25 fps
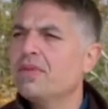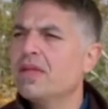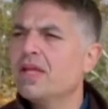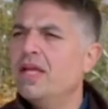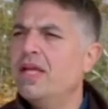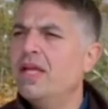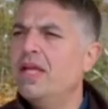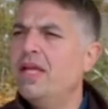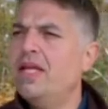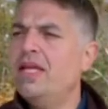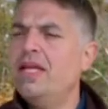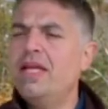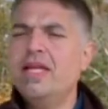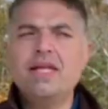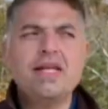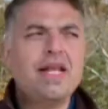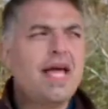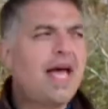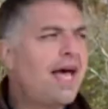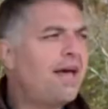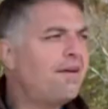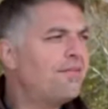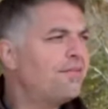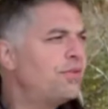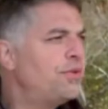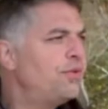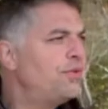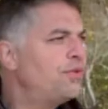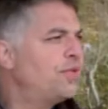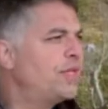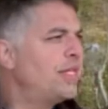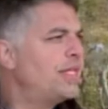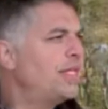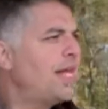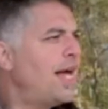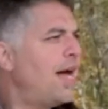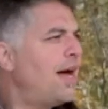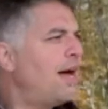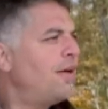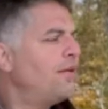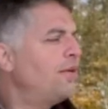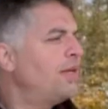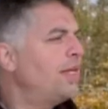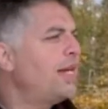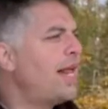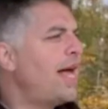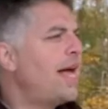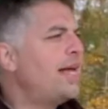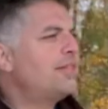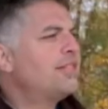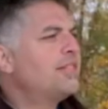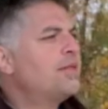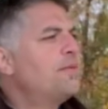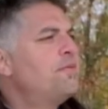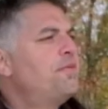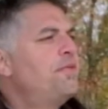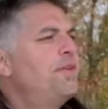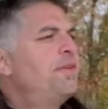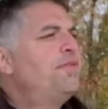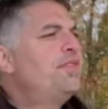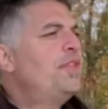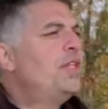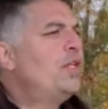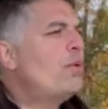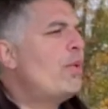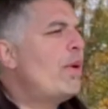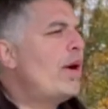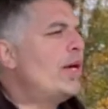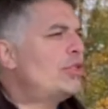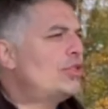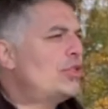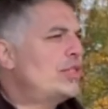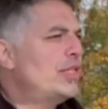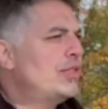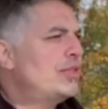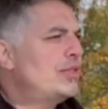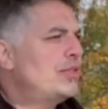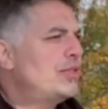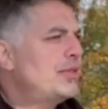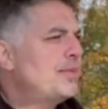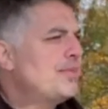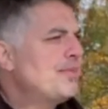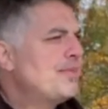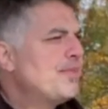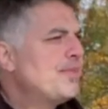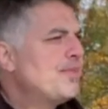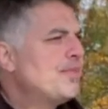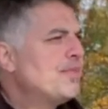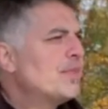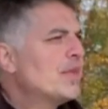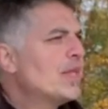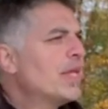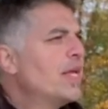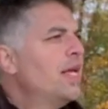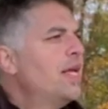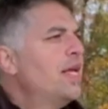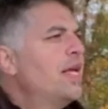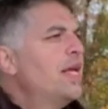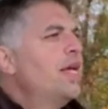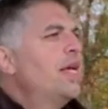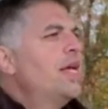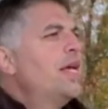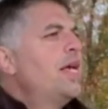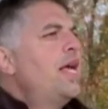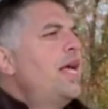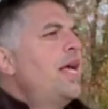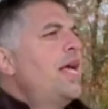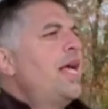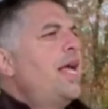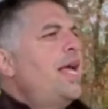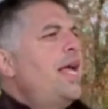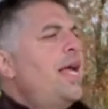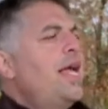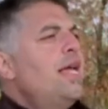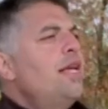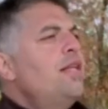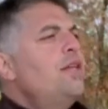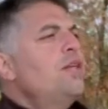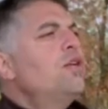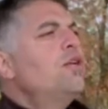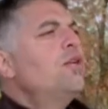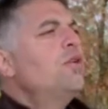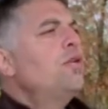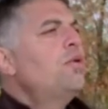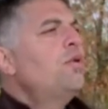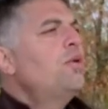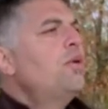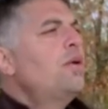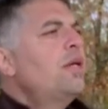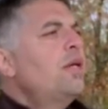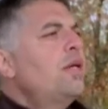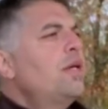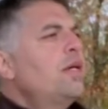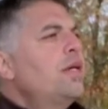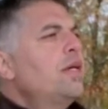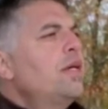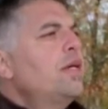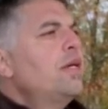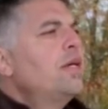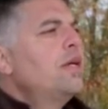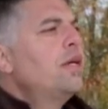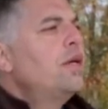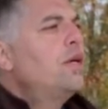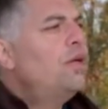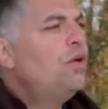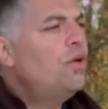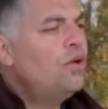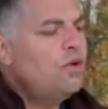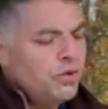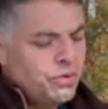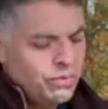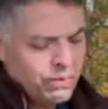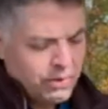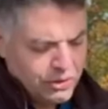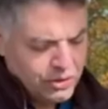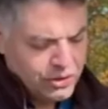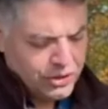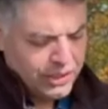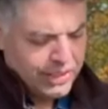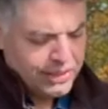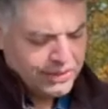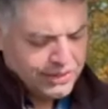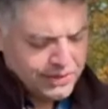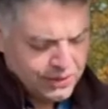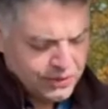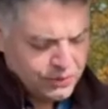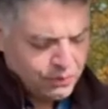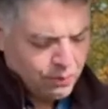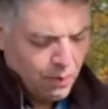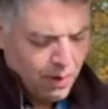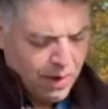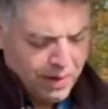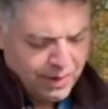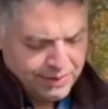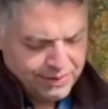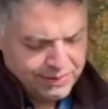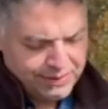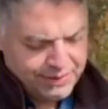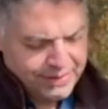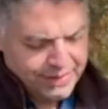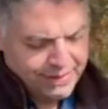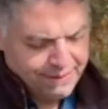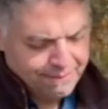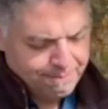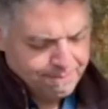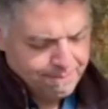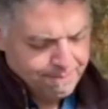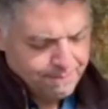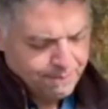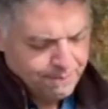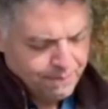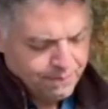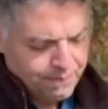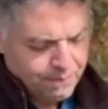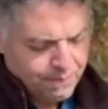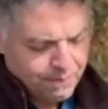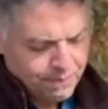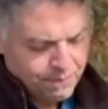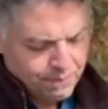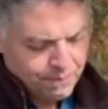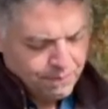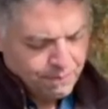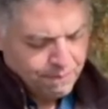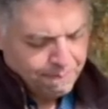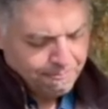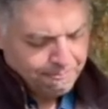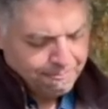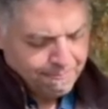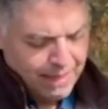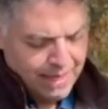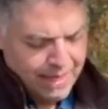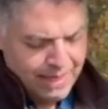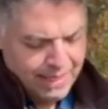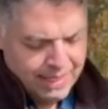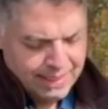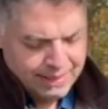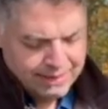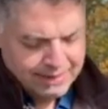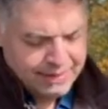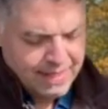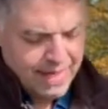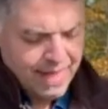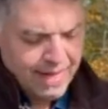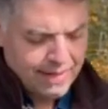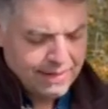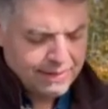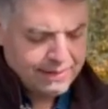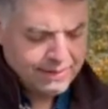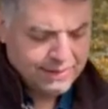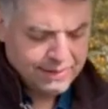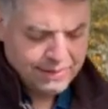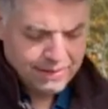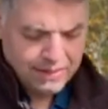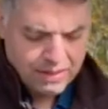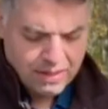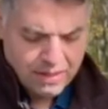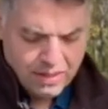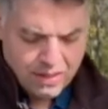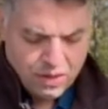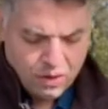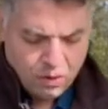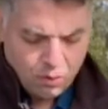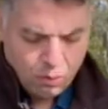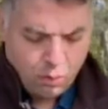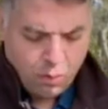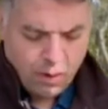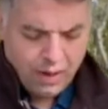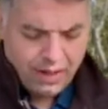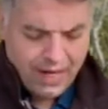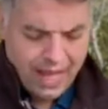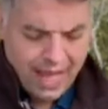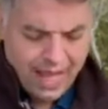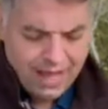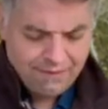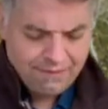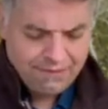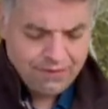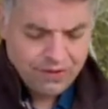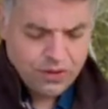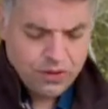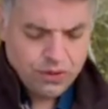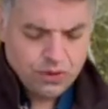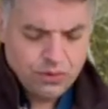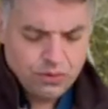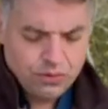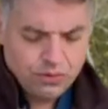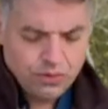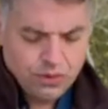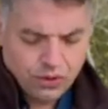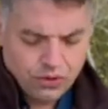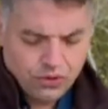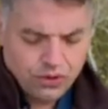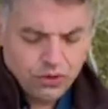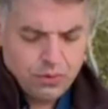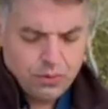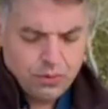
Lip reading: He didn't have to sit down and ask him 50 questions. He knew who Jesus was. And he says, "What have you to do